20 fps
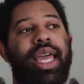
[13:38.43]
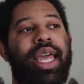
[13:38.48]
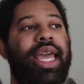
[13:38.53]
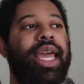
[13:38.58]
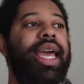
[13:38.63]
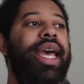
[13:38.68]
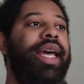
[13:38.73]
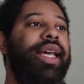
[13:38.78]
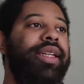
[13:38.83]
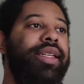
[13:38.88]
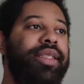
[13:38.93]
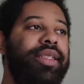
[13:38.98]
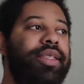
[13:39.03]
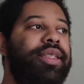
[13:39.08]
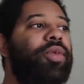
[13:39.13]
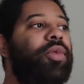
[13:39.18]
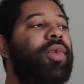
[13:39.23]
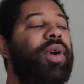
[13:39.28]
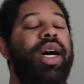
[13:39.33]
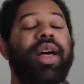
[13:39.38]
And
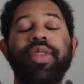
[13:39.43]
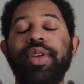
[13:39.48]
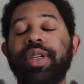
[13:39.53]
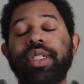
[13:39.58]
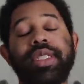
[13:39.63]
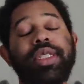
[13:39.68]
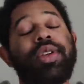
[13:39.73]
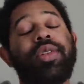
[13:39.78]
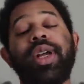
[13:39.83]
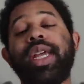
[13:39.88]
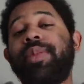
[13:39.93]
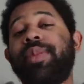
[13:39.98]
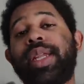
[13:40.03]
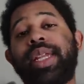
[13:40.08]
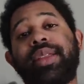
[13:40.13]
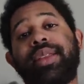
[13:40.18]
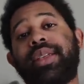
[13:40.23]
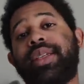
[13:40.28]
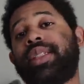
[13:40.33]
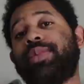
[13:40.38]
while there's a great
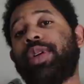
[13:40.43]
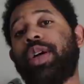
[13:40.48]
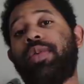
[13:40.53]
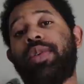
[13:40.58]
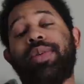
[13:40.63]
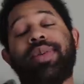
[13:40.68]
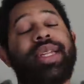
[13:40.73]
many things about